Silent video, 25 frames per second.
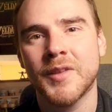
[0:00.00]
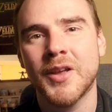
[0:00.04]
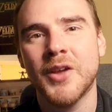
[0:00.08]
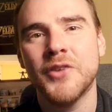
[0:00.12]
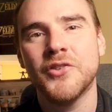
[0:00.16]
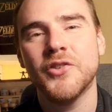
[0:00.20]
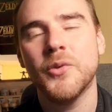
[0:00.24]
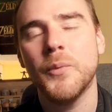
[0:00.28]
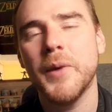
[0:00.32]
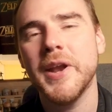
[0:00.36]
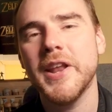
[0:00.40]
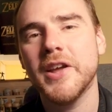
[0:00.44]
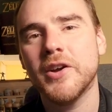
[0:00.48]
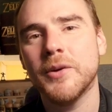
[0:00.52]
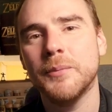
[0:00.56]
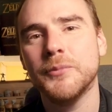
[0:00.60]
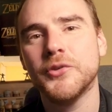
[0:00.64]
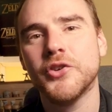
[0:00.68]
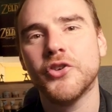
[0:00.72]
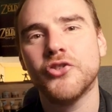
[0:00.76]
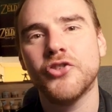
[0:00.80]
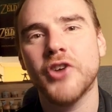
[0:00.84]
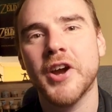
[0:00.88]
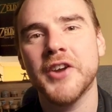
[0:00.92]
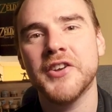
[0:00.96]
So when it comes
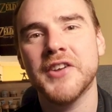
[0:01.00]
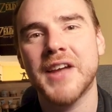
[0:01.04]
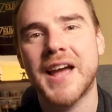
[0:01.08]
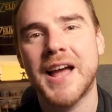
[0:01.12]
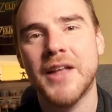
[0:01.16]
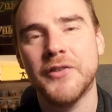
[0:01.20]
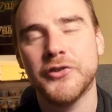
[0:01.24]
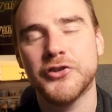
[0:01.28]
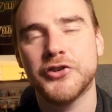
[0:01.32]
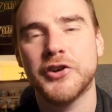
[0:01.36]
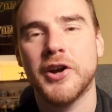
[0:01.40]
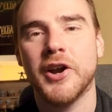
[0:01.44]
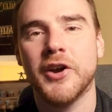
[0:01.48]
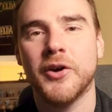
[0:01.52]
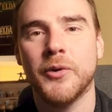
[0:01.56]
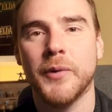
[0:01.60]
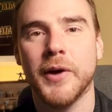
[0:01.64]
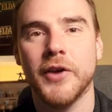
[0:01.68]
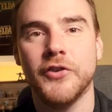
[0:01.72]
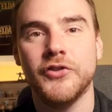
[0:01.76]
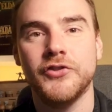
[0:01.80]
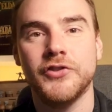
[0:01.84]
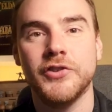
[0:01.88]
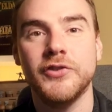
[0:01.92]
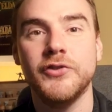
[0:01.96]
to trying to answer our
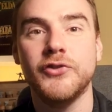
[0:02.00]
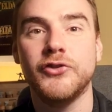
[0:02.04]
question,